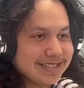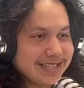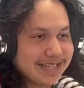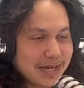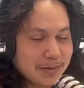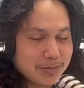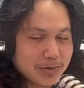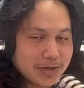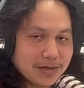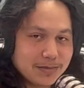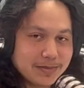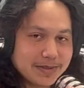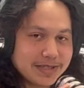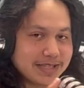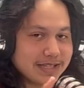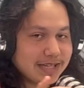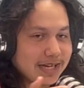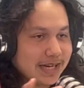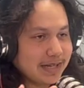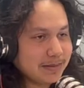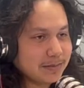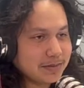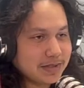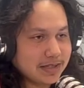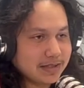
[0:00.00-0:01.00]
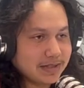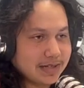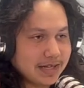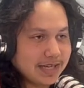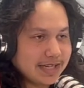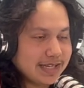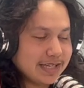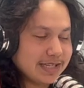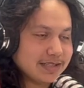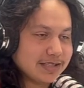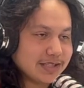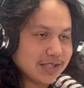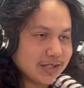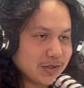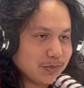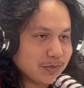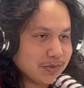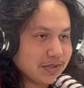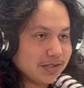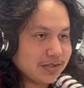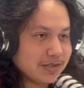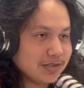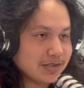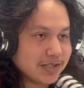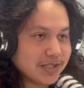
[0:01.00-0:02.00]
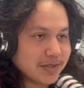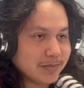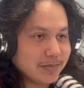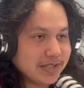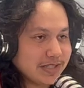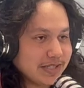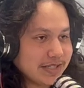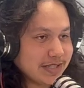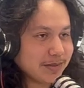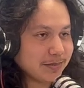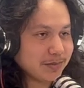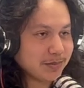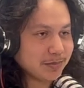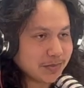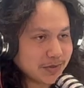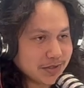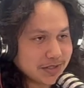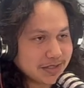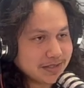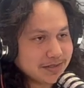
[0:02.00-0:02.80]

probably can't. I can't tell you what this is going to be named, but